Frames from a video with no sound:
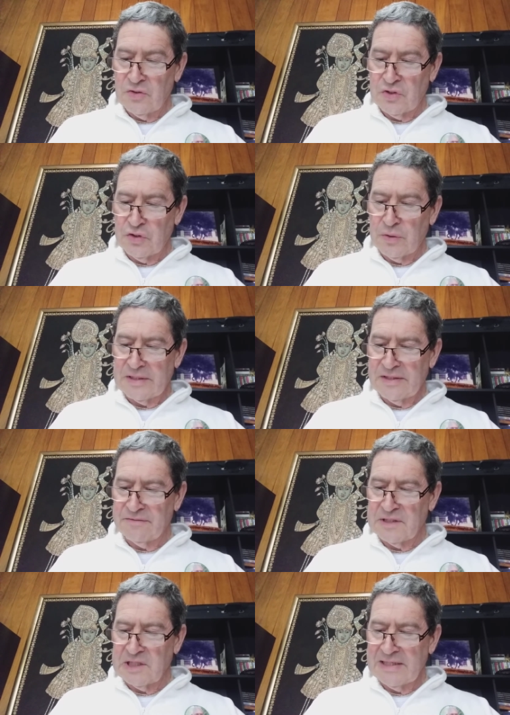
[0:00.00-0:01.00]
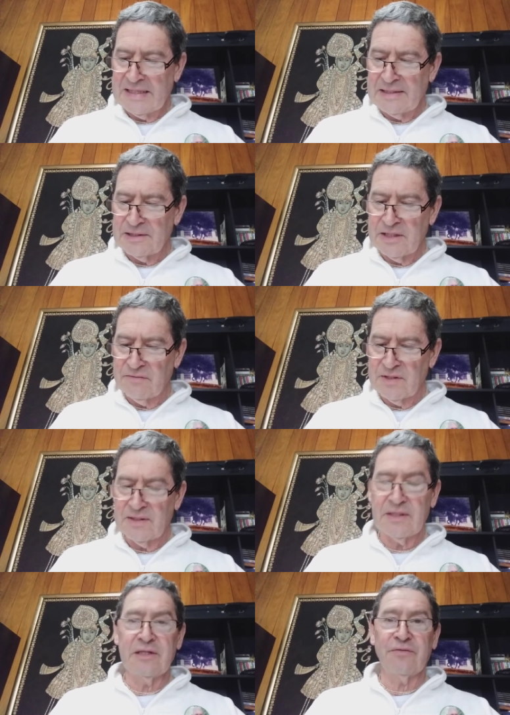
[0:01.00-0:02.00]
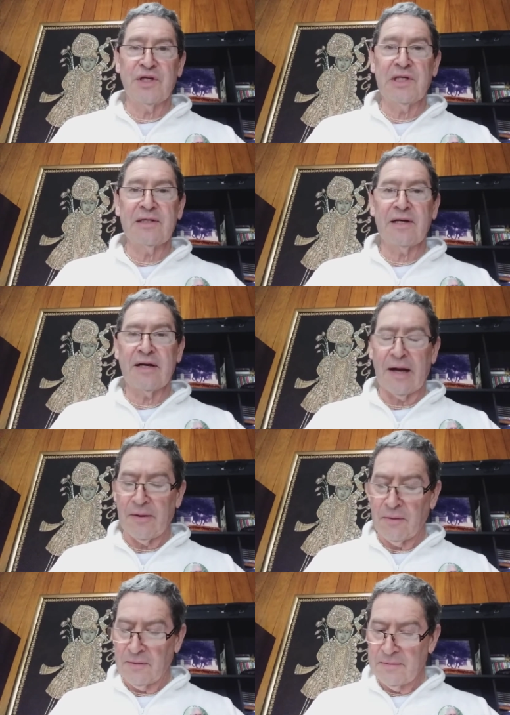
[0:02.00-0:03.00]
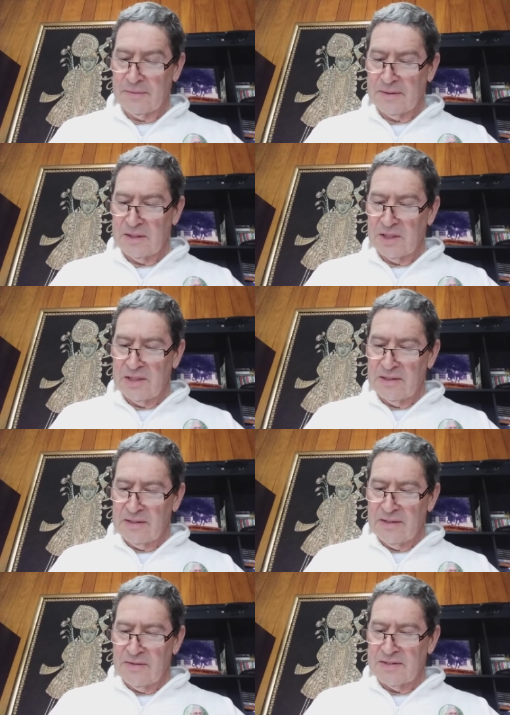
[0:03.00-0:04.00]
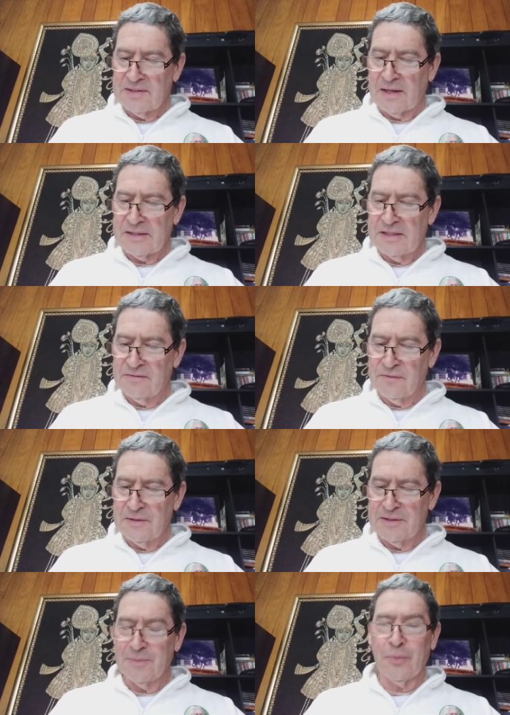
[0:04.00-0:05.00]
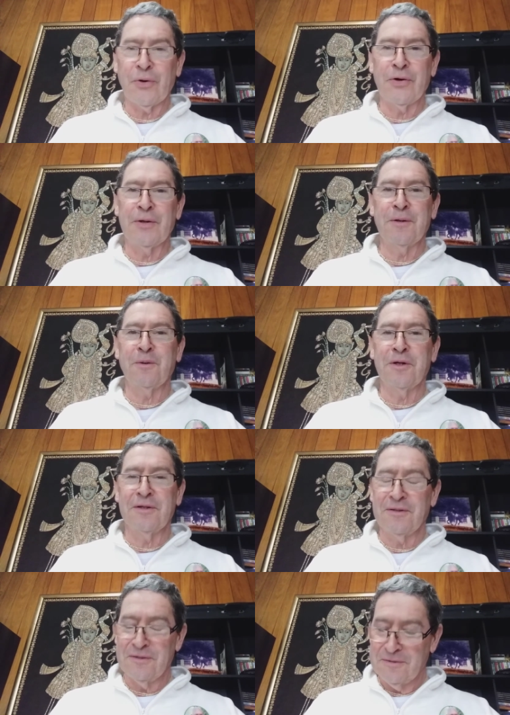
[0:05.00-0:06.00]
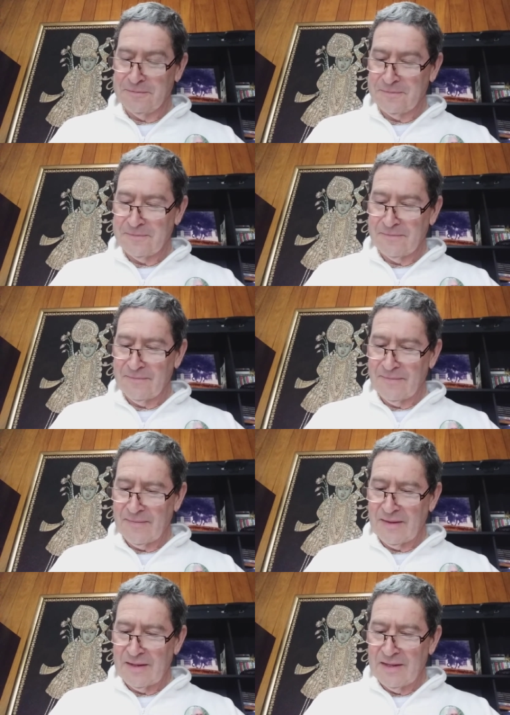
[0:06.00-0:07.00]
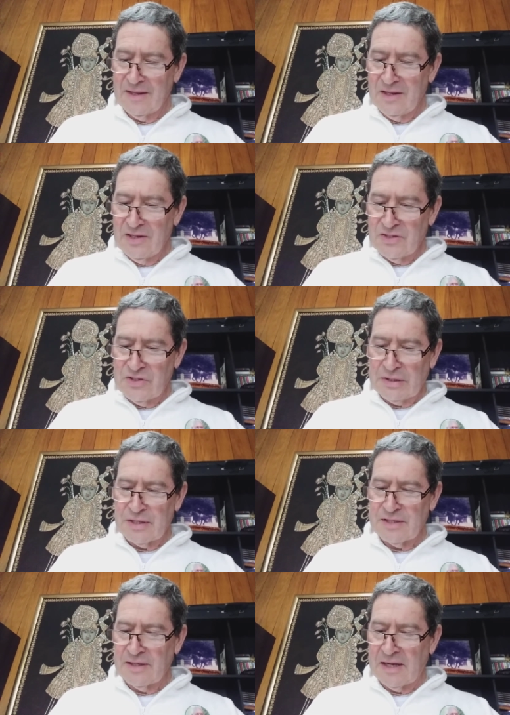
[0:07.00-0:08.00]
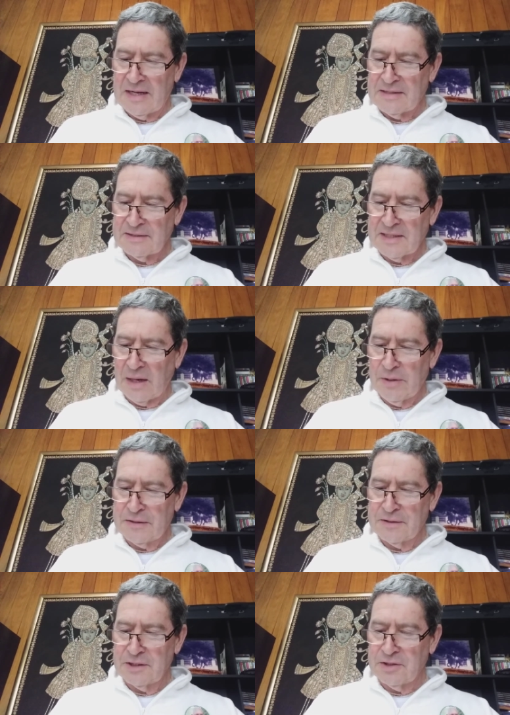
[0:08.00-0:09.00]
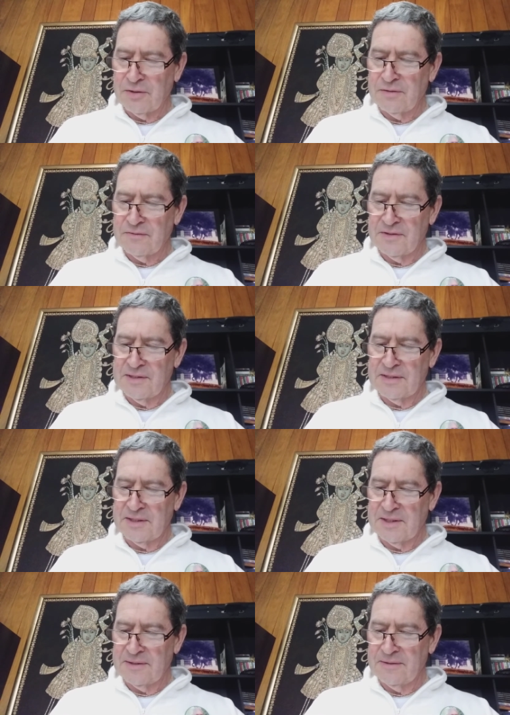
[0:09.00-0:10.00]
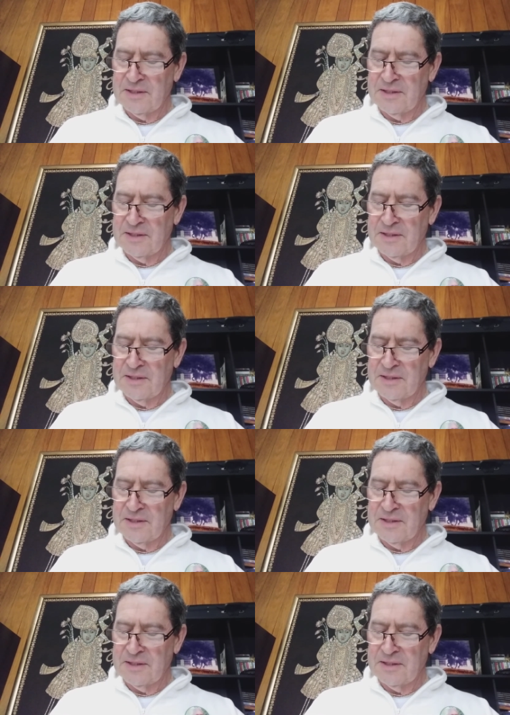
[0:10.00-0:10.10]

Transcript: So you are definitely guilty of the sin of killing a cow. The Sakis fully supported her words. Shri Krishna asked how he could atone for this sin.